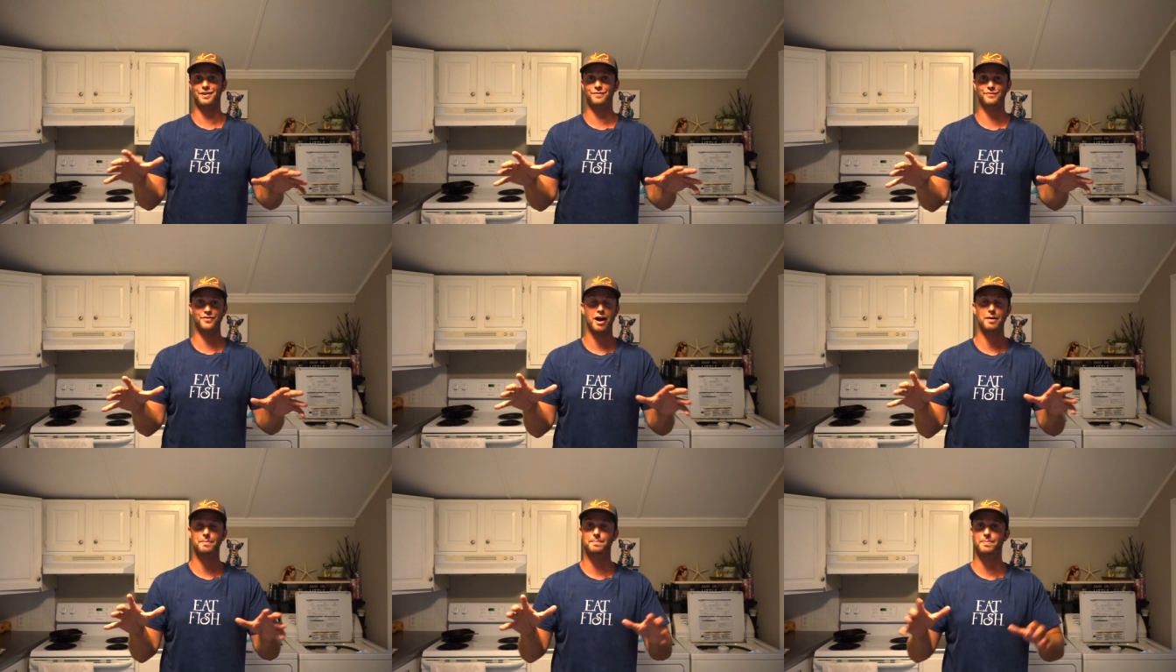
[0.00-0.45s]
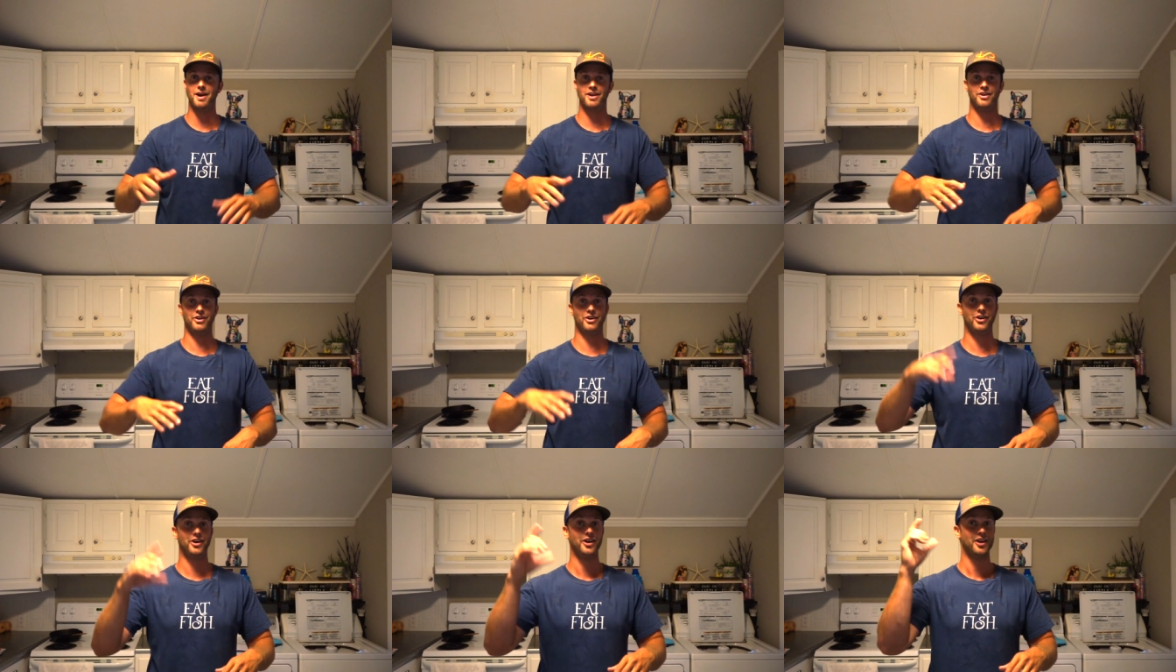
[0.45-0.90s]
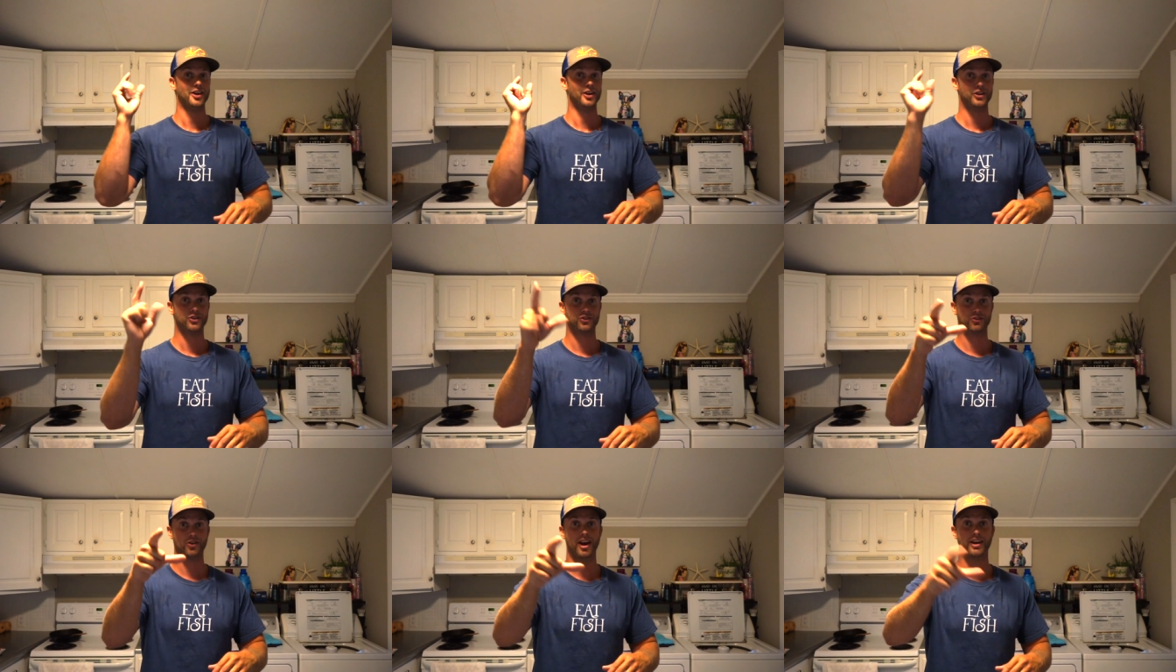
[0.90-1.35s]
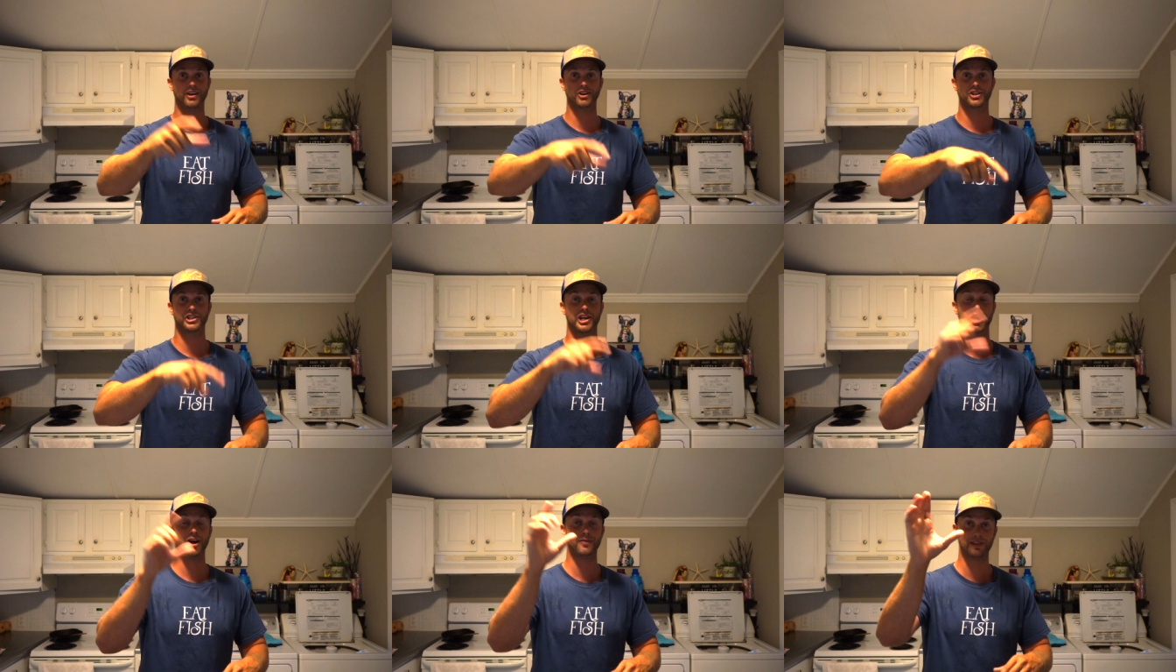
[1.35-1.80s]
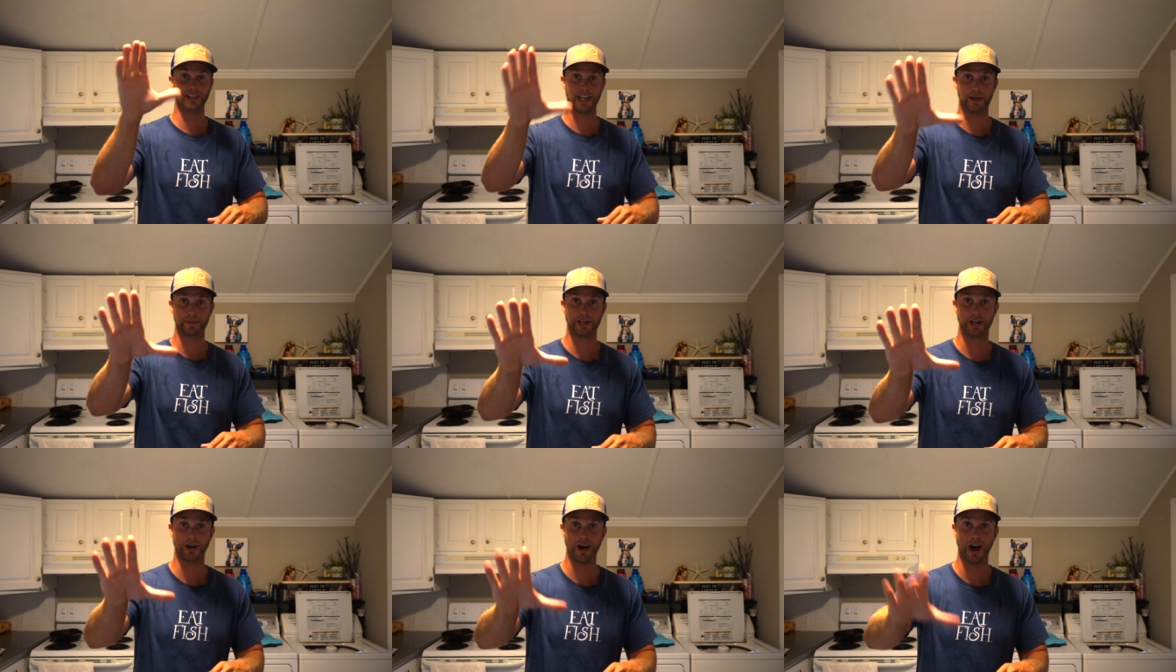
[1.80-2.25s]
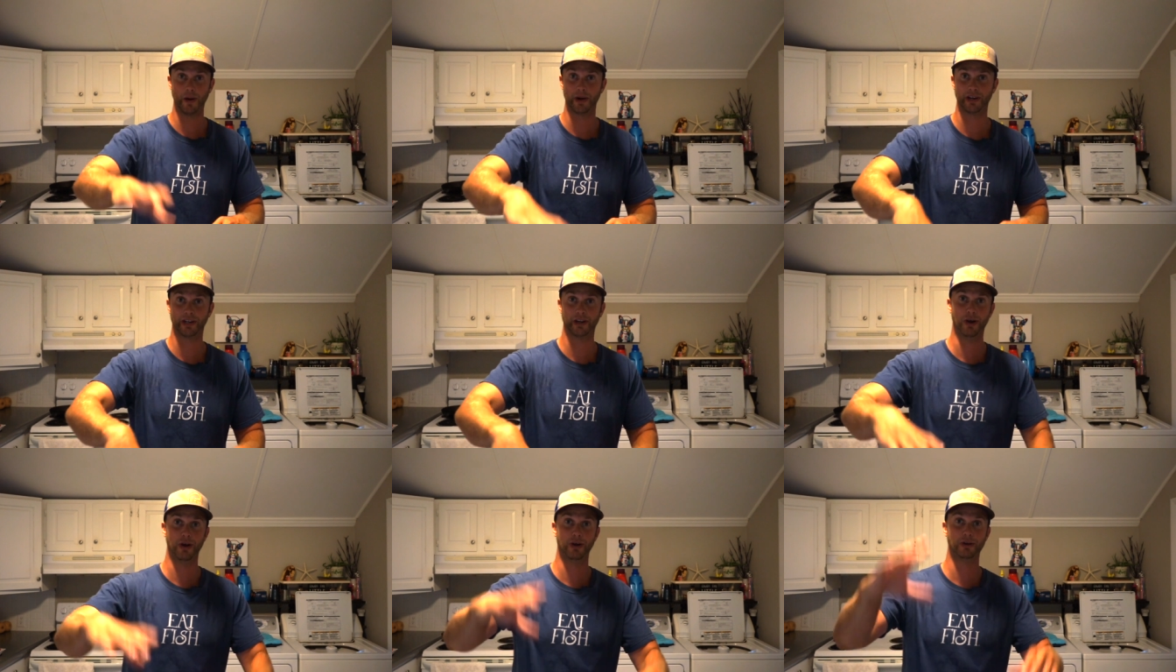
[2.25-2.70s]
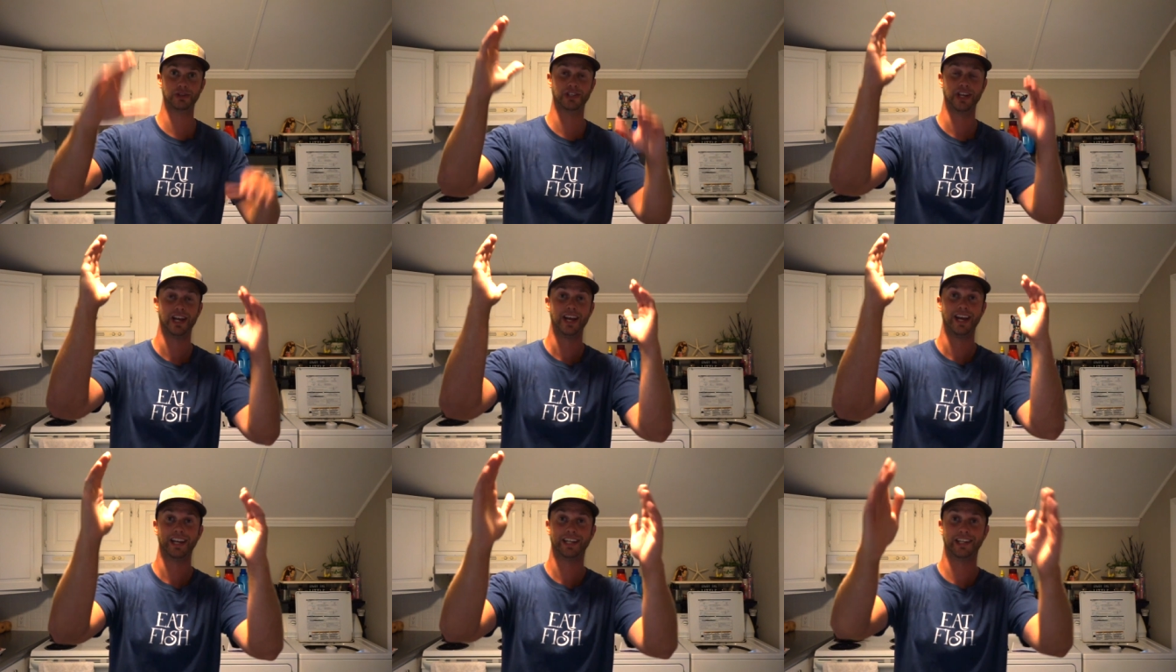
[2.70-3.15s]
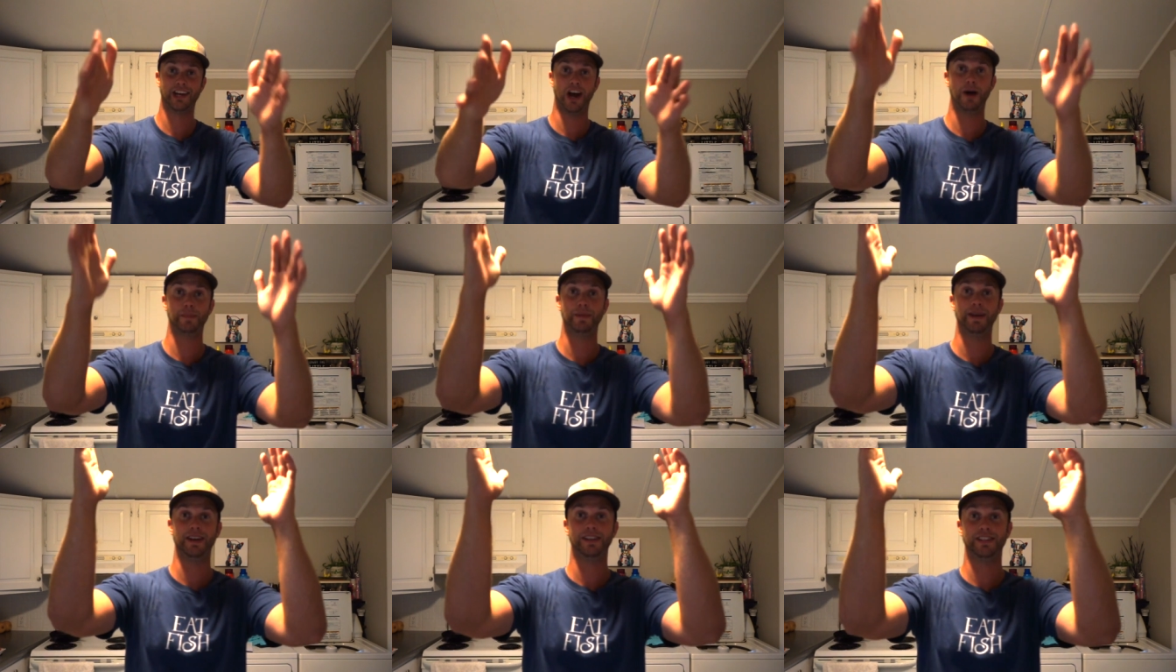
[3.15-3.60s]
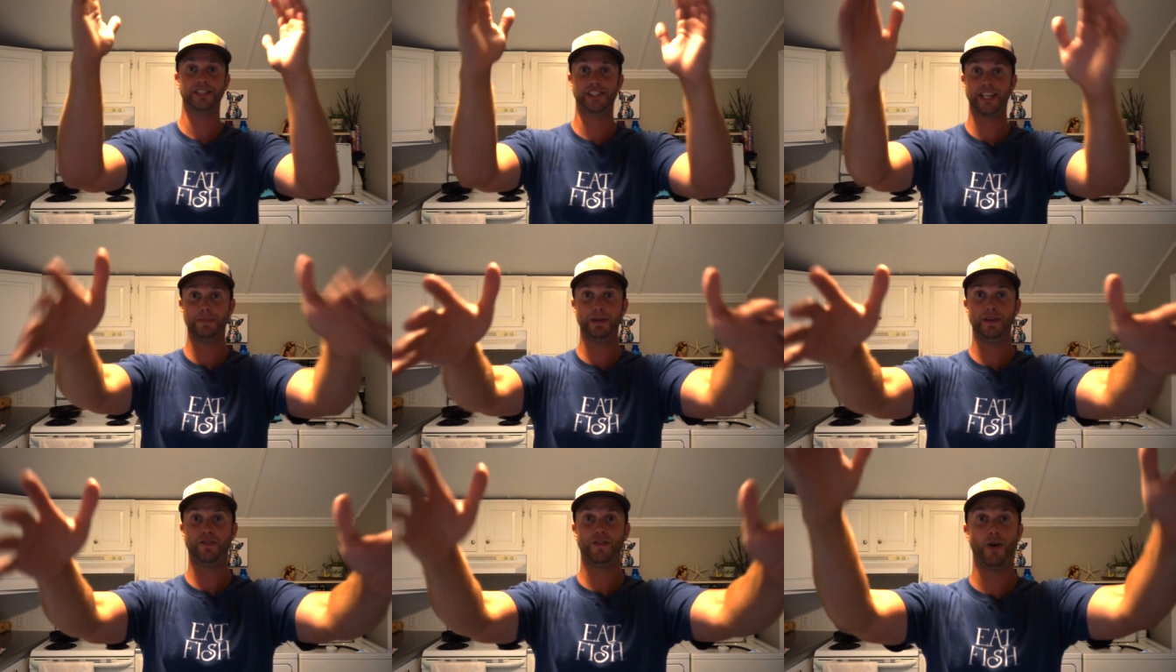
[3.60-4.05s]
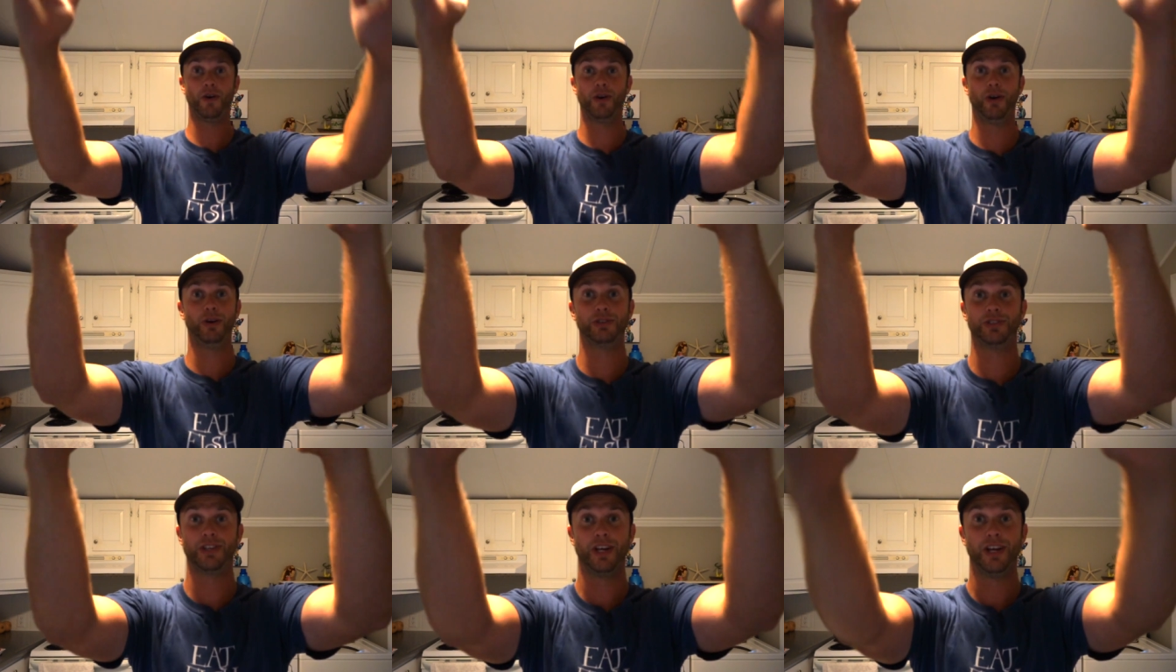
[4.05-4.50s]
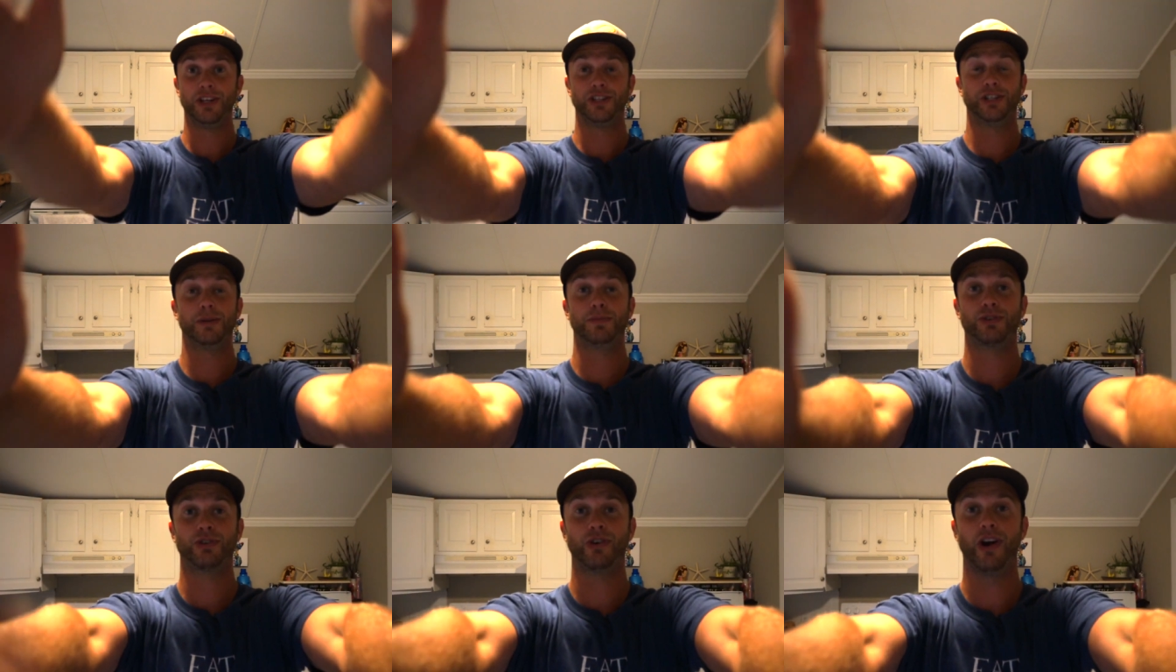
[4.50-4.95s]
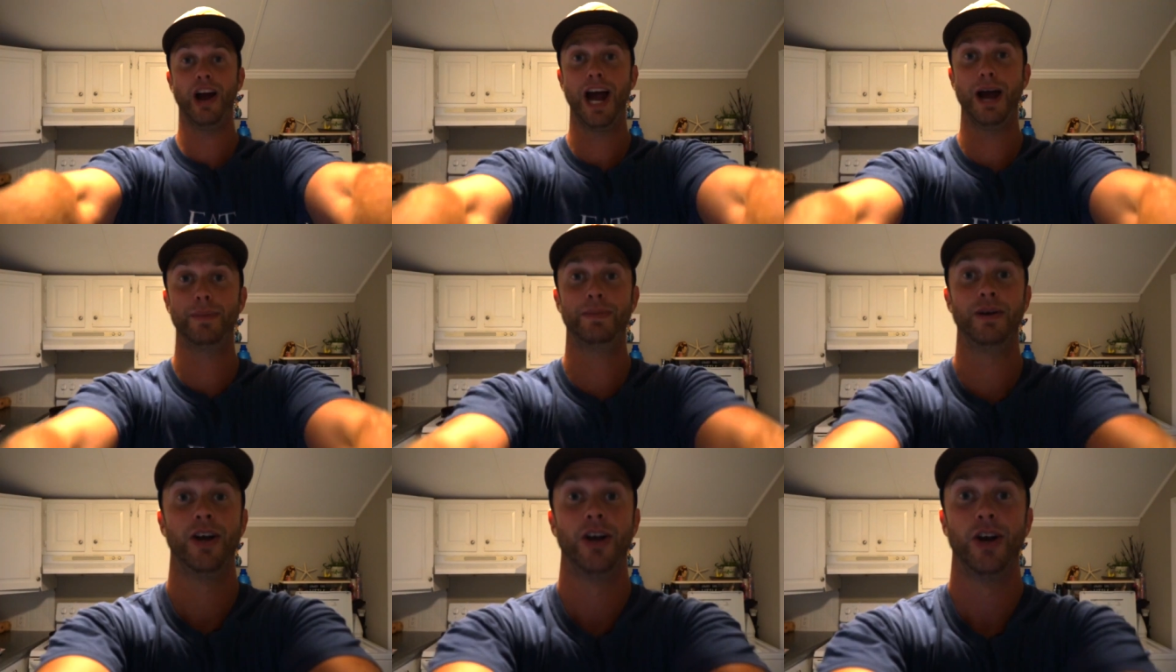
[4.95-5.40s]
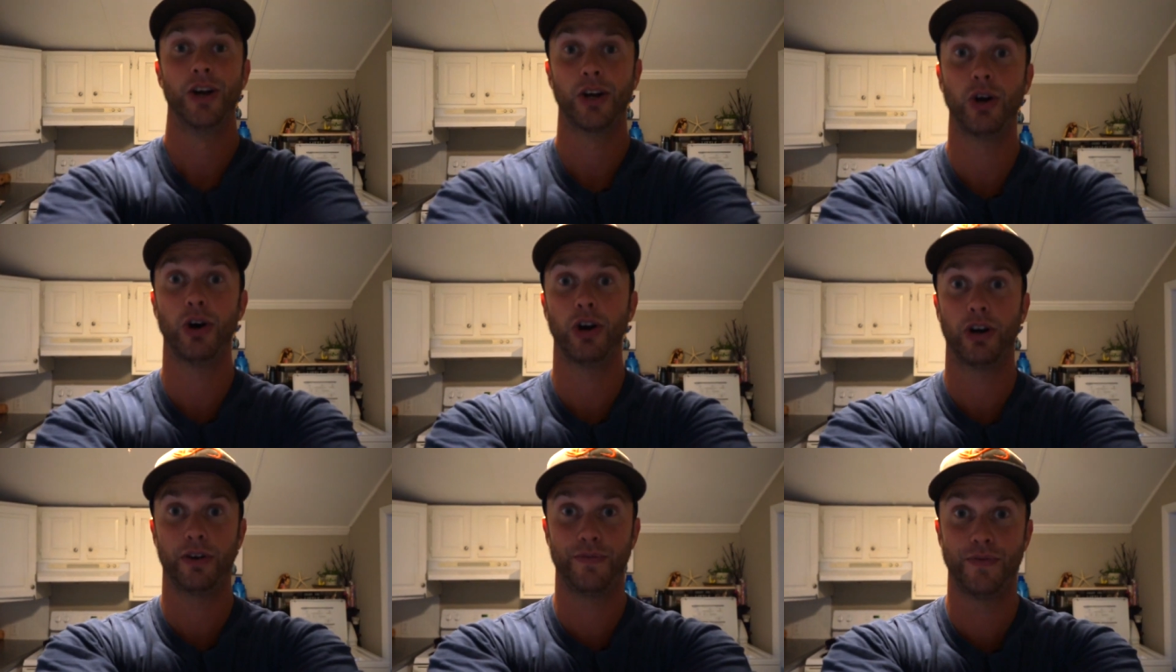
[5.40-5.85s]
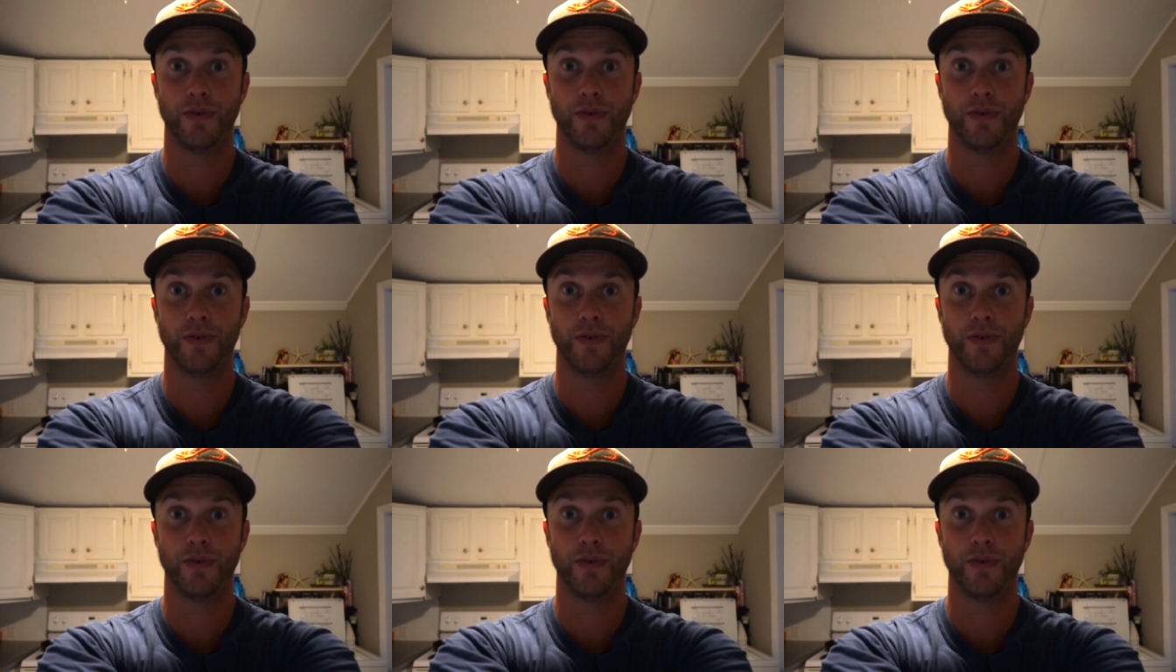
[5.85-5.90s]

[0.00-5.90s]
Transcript: if not better. Try it yourself and let me know how it goes. Comment, send me photos, subscribe, cook